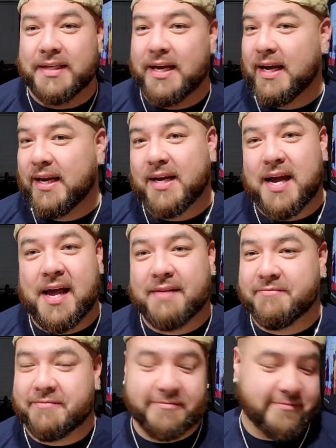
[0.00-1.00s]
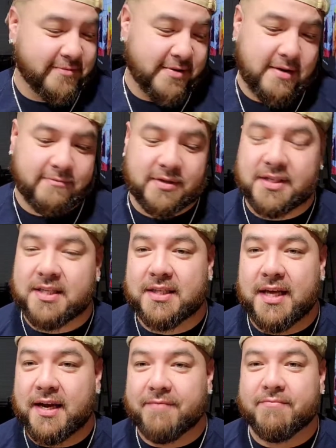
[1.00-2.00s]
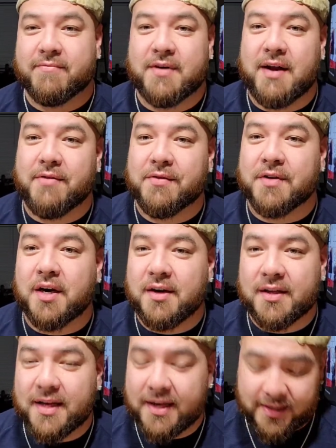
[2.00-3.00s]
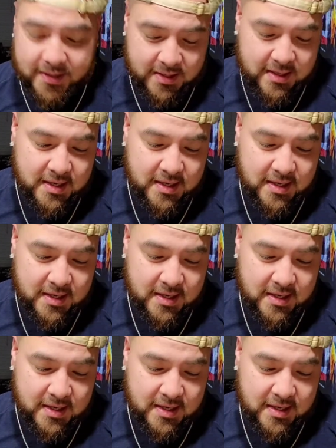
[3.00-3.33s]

Hey, I've never seen that. I've never even heard of that.